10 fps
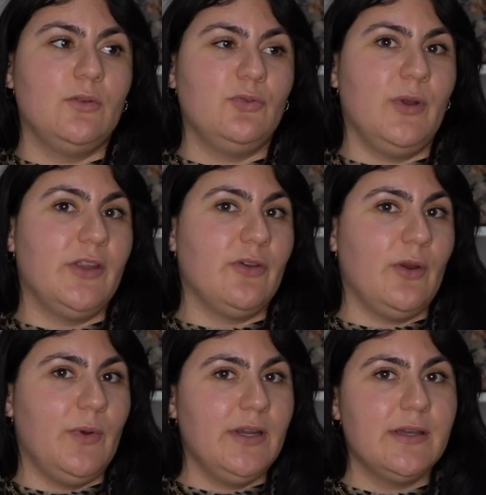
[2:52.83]
twenty
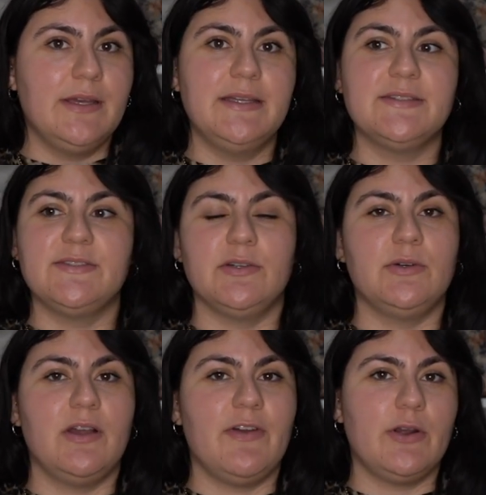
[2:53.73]
twenty-one.
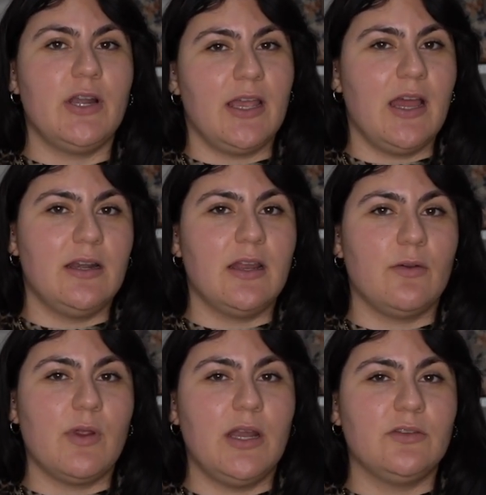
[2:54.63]
So I've had her like kind of like
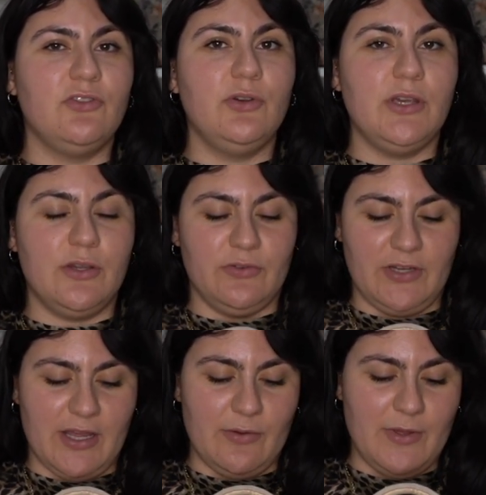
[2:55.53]
around like two years
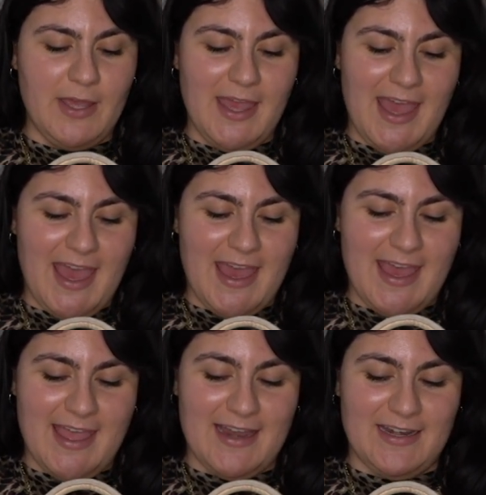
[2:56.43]
now,
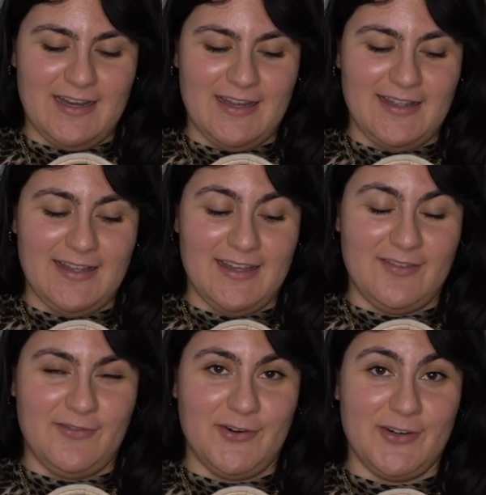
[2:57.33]
and
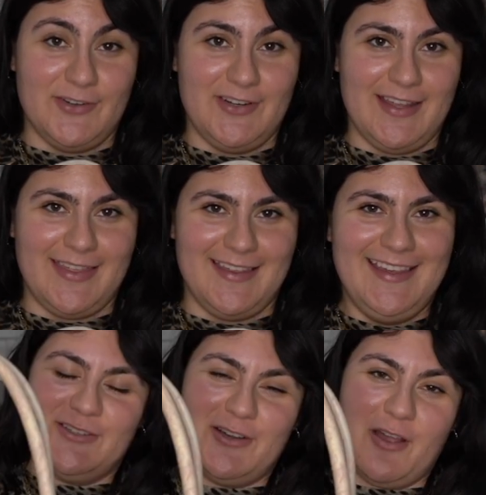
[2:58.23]
I've worn her to death.
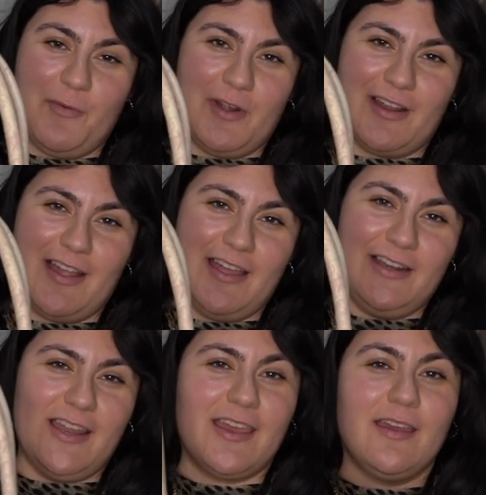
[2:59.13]
So I want to kind
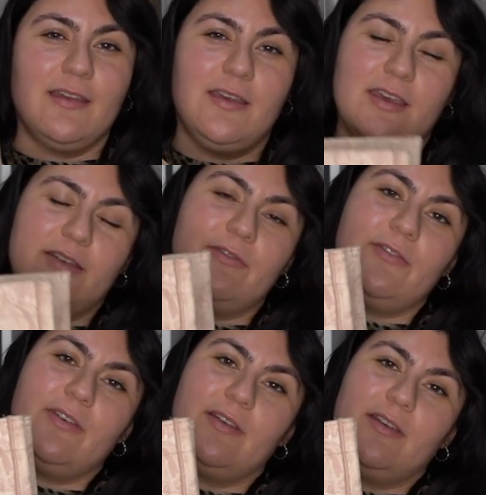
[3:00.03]
of like give
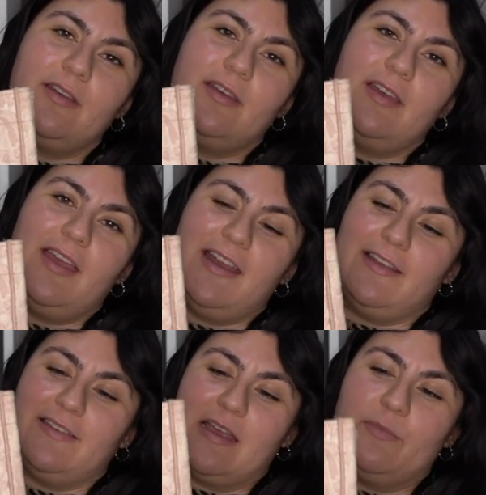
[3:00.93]
an
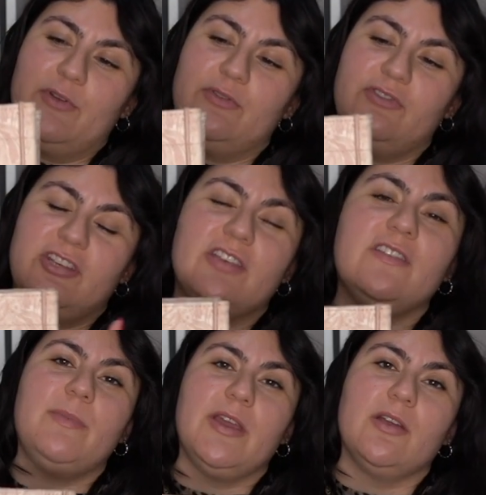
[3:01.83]
example. She
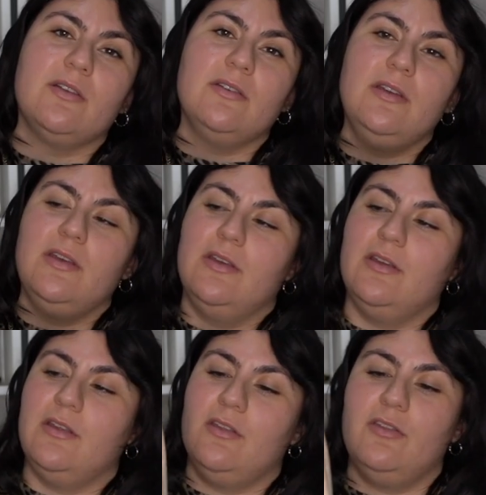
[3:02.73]
bigger.
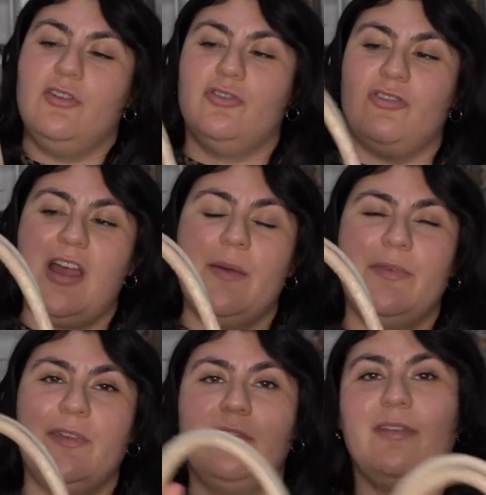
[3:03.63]
The
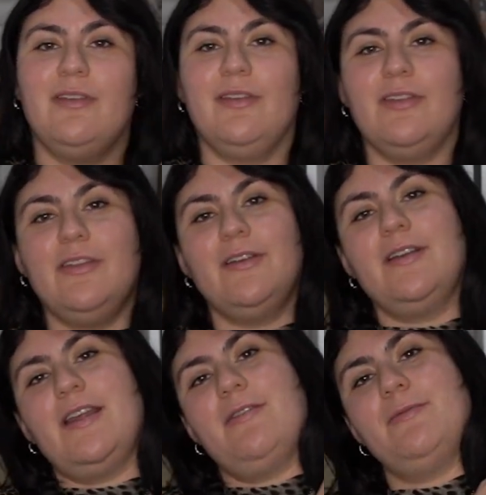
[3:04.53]
straps, they're
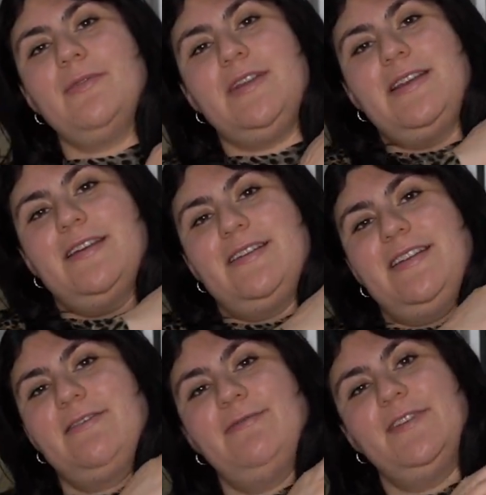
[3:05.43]
not really gonna
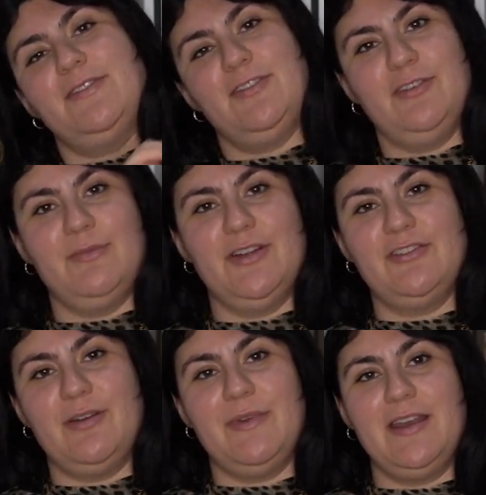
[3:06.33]
like fit too
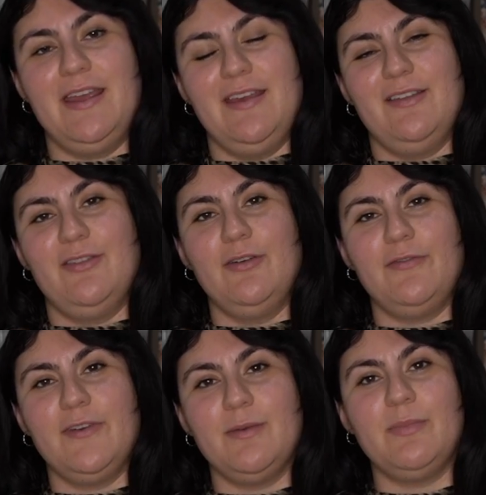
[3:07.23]
much. I mean, they'll
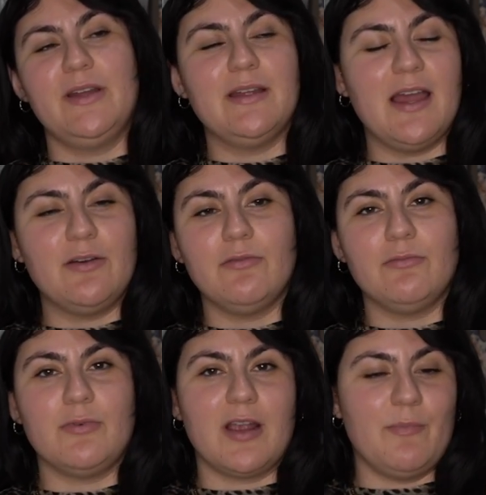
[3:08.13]
fit, but I
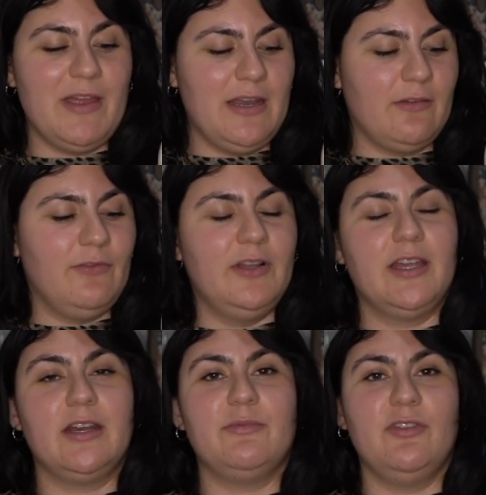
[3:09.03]
don't recommend like filling
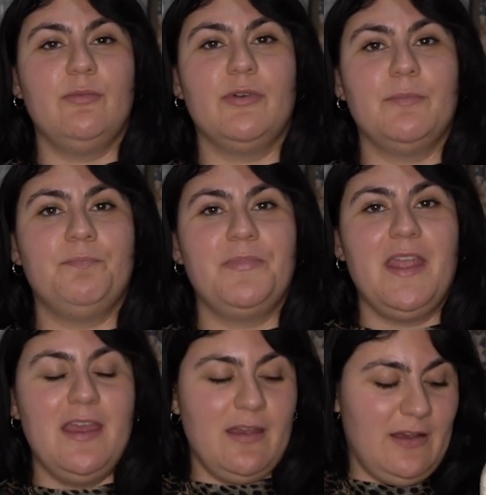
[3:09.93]
it up to the brim.
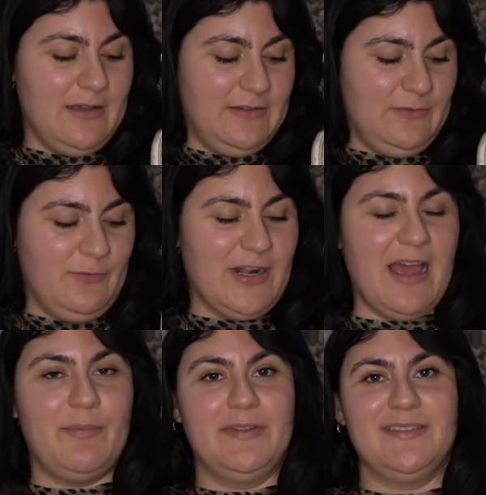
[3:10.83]
Because what
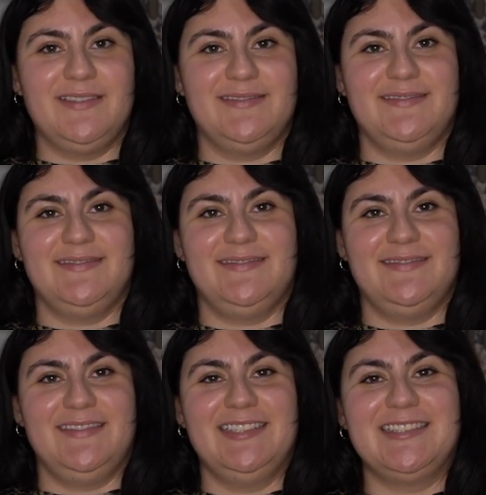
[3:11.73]
happens,
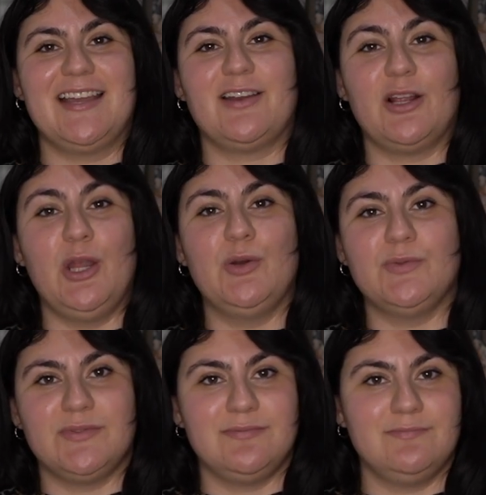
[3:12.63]
it's not gonna
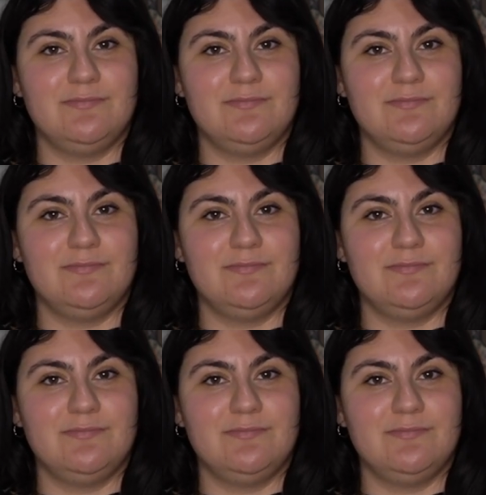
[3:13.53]
close.